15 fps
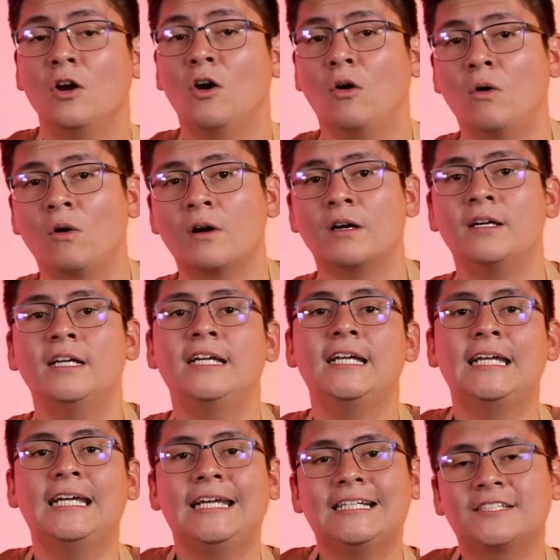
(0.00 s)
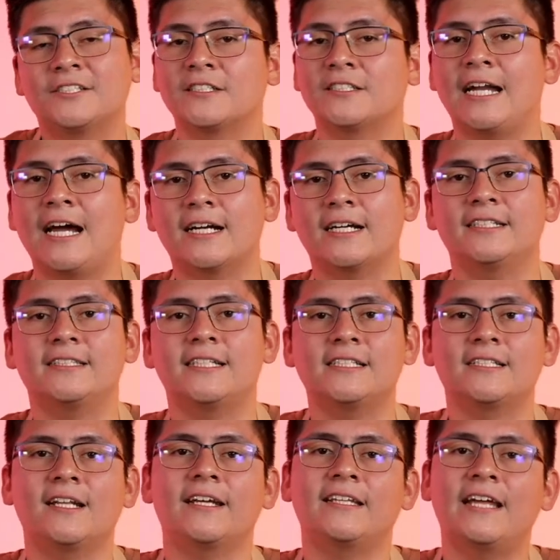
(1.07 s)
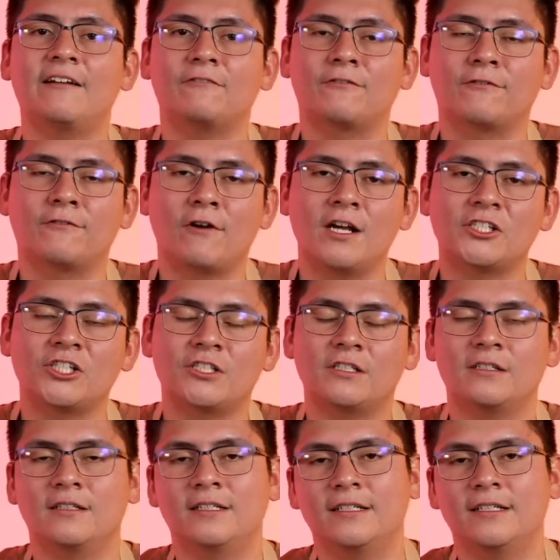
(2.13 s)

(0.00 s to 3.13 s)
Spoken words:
or it's just not gonna taste like that fresh